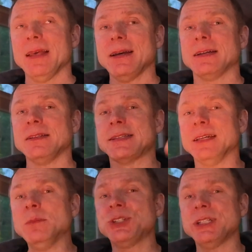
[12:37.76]

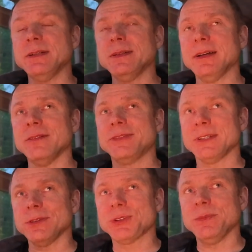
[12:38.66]
Consumption of
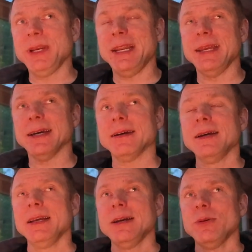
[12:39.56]
social media,
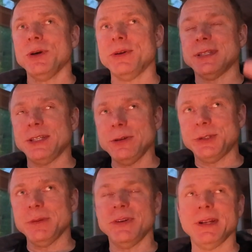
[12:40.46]
whether it's
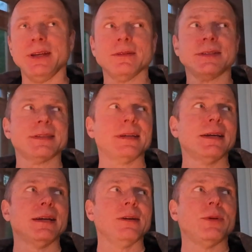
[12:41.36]
YouTube videos,
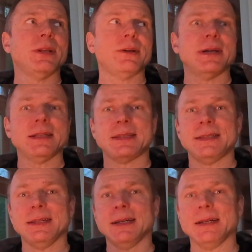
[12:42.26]
whether
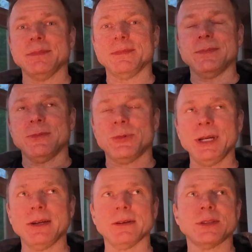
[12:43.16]
it's
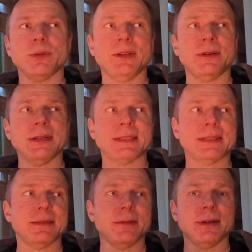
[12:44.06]
reels, whether
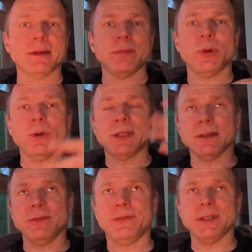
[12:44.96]
it's posts
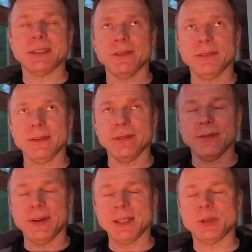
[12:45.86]
on
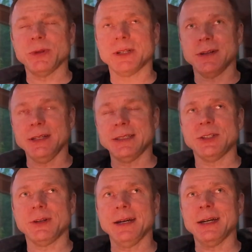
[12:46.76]
Facebook or
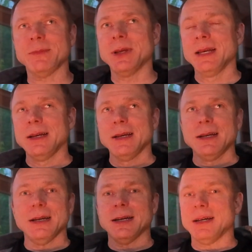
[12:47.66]
Instagram.
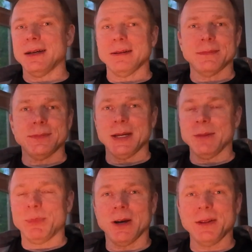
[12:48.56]

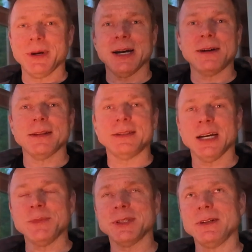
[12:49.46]
I'm probably behind on the
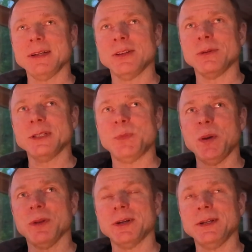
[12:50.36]
times on all the other ones
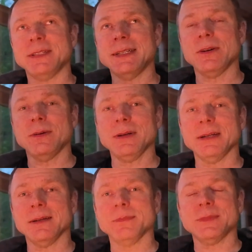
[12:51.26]
people are using
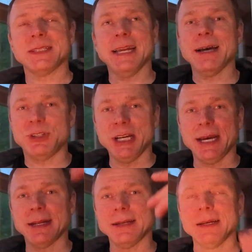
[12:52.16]
now.
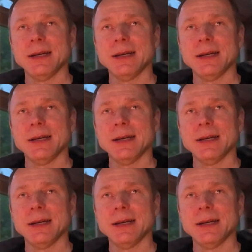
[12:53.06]
Snapchat.